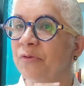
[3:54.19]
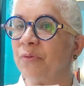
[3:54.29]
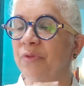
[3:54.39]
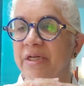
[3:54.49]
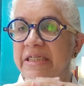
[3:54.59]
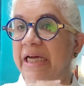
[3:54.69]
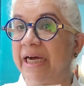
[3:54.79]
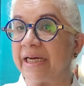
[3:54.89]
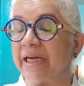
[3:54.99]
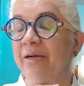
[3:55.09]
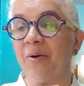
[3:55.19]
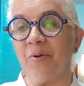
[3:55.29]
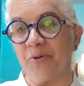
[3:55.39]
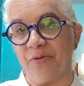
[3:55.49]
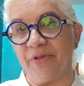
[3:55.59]
through the title
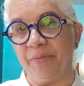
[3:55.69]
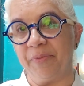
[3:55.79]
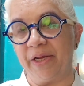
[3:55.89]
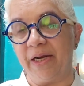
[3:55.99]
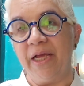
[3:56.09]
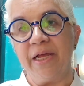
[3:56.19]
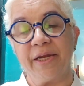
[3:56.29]
on your thumbnail.